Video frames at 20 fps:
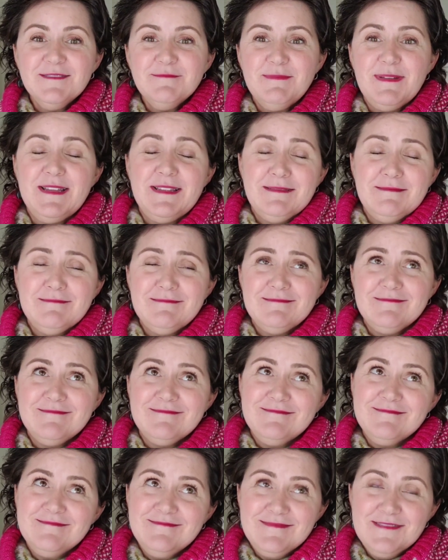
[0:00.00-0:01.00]
But
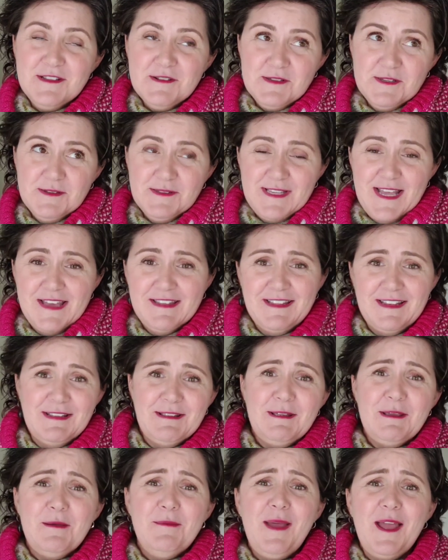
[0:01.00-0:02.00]
there's no Sally.
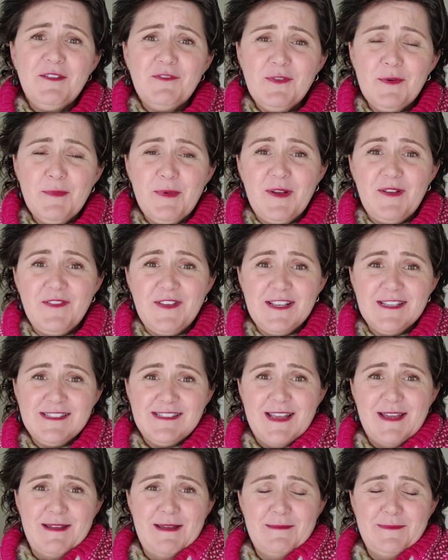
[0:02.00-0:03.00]
Go back for previous
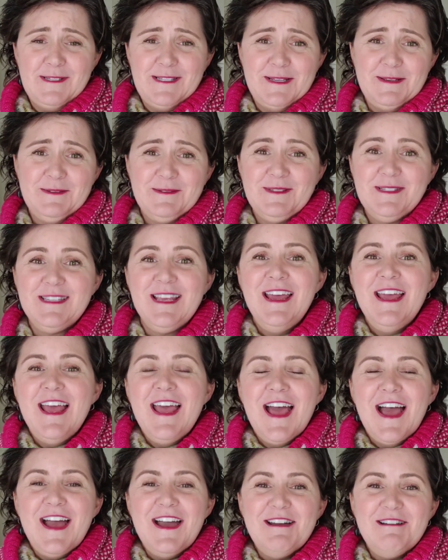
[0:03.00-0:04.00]
episodes
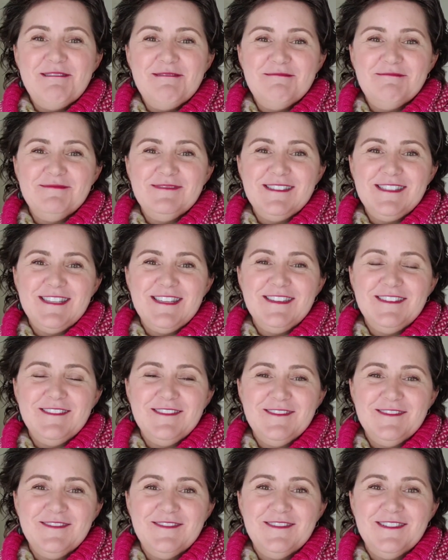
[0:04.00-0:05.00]

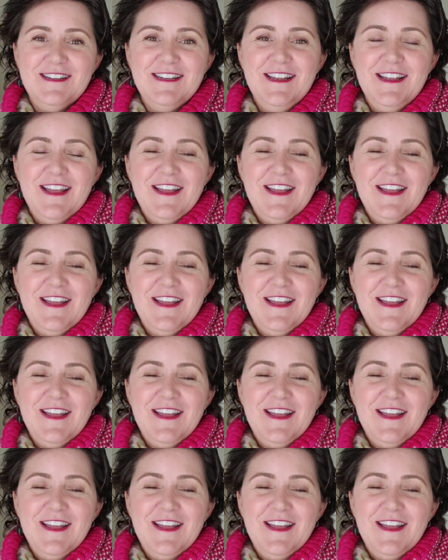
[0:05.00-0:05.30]
to